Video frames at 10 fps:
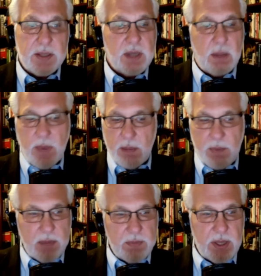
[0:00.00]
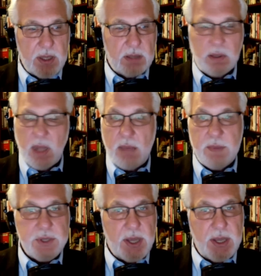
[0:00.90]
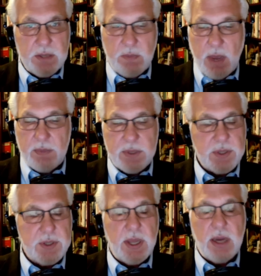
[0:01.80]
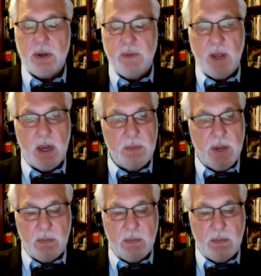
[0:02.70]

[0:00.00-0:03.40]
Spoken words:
It might be climate change, it might be sustainable development,